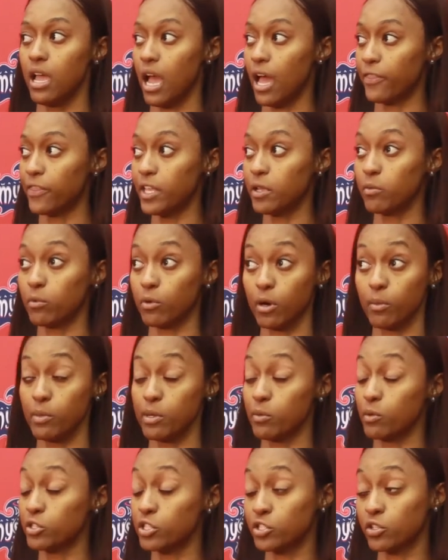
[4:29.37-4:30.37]
I think I
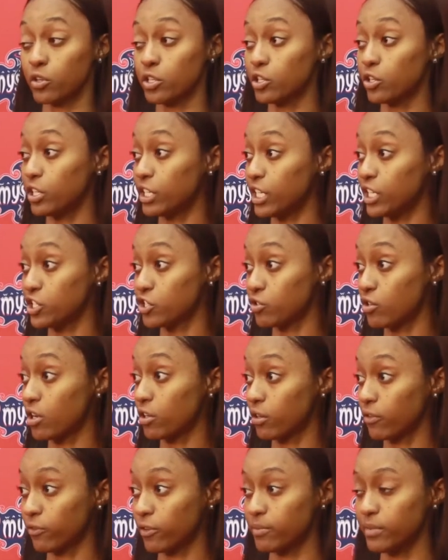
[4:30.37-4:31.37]
mean we're just only going to get
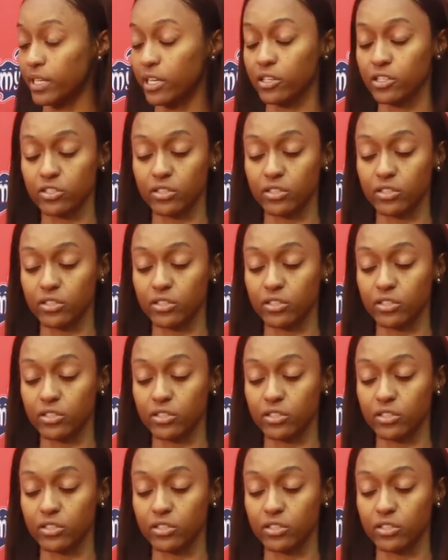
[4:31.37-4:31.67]
stronger from there.